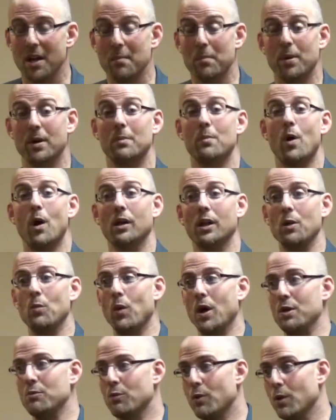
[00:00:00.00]
put them all in
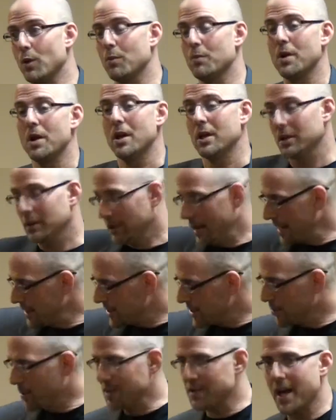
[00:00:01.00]
one room,
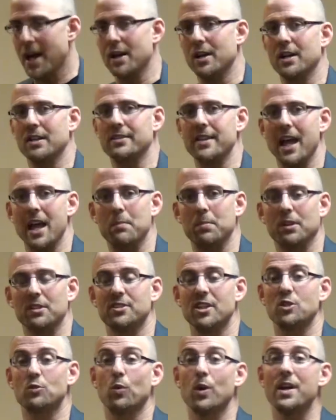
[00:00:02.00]
laid someone down on a table and says,